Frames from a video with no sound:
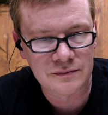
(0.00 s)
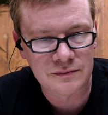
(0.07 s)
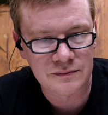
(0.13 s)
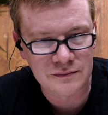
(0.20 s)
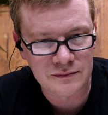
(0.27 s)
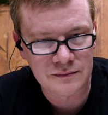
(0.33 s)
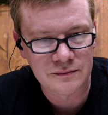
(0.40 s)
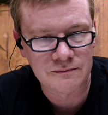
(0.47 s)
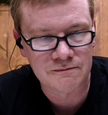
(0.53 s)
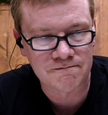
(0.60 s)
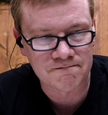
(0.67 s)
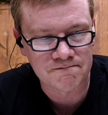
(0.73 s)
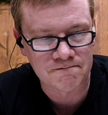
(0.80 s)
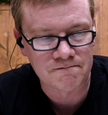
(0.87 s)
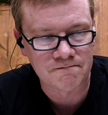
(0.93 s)

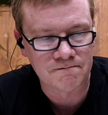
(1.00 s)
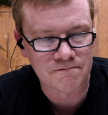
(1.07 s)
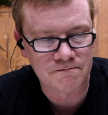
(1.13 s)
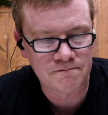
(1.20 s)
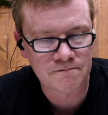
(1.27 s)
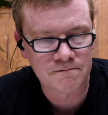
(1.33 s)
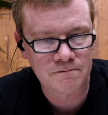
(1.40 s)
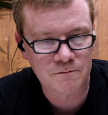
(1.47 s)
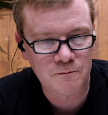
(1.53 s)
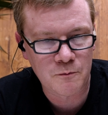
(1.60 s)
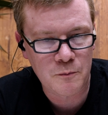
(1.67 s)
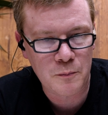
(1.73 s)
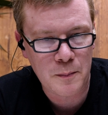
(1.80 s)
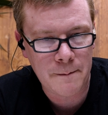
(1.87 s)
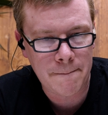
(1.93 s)

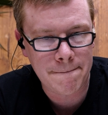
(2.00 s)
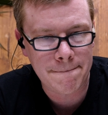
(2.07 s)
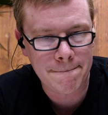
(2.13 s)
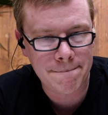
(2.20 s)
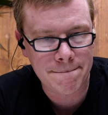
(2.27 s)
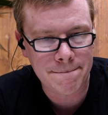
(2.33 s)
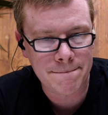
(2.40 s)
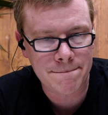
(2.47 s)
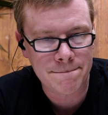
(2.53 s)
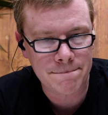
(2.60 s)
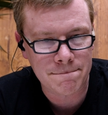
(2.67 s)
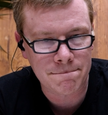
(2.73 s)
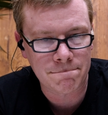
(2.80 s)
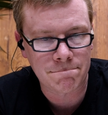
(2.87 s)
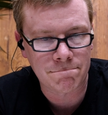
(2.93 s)

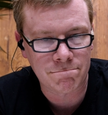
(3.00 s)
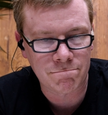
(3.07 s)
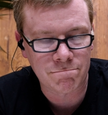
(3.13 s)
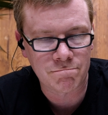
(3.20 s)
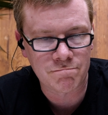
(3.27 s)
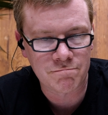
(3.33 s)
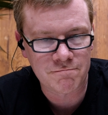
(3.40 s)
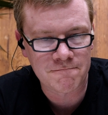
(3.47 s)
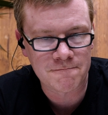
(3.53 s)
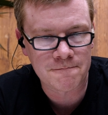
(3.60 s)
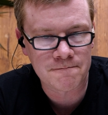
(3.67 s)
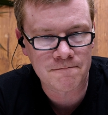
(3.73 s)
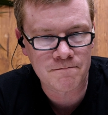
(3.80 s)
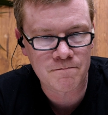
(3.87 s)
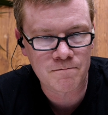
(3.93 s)

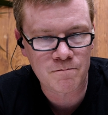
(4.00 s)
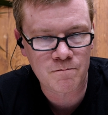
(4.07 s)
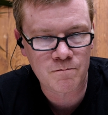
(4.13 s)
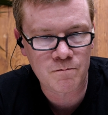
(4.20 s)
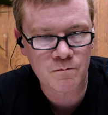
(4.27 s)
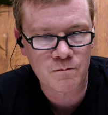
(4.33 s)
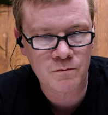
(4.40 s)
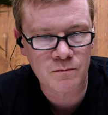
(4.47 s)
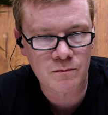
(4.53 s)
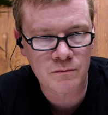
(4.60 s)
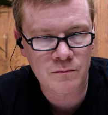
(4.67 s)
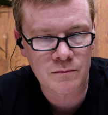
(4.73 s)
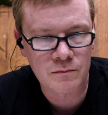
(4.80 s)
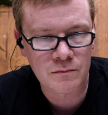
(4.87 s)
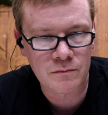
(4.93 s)

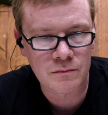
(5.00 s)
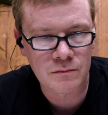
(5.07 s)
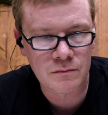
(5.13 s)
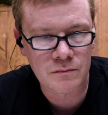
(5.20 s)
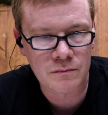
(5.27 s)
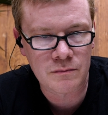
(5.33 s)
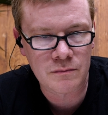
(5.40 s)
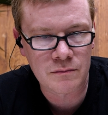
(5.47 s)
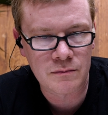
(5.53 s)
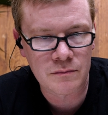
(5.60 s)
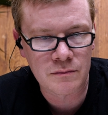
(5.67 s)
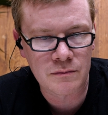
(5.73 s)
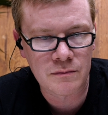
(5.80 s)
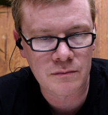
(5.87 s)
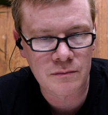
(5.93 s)

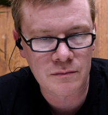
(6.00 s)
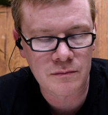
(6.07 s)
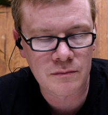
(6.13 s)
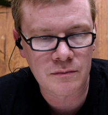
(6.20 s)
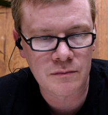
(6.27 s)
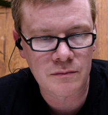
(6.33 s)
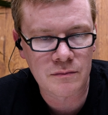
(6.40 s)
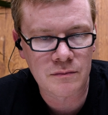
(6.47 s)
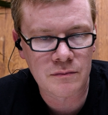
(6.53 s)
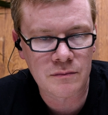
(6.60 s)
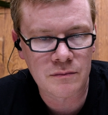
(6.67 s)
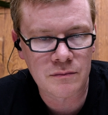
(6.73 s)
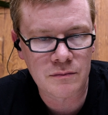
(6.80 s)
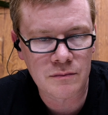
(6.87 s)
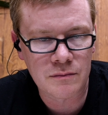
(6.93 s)

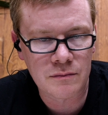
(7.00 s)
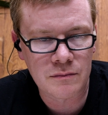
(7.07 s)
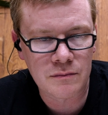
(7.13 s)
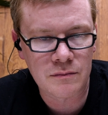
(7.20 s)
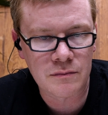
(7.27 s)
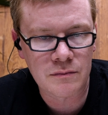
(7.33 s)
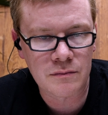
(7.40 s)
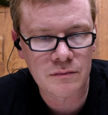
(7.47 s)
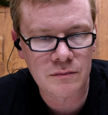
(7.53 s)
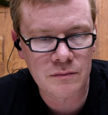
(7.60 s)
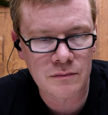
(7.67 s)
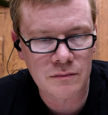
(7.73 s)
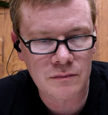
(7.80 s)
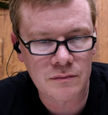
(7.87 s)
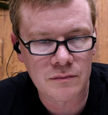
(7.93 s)
(silent)